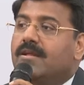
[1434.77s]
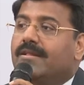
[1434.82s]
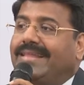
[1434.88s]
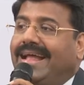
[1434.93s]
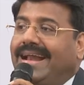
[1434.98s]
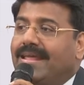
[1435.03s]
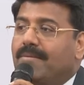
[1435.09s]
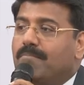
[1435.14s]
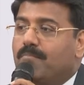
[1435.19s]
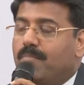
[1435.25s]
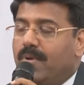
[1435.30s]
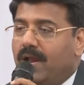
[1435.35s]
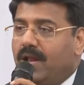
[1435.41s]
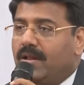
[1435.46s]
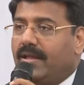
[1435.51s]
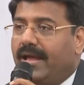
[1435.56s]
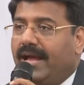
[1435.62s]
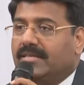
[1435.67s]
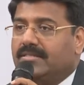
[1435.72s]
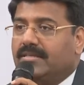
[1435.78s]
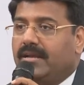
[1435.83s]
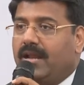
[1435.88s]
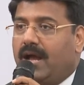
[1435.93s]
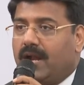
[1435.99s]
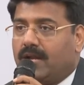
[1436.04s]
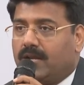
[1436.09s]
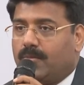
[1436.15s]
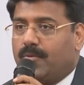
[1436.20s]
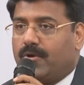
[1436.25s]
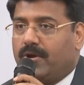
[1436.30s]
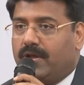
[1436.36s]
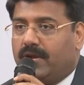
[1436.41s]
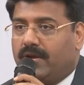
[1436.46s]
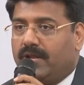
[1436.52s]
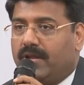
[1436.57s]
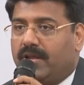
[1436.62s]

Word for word: that he built as an entrepreneur.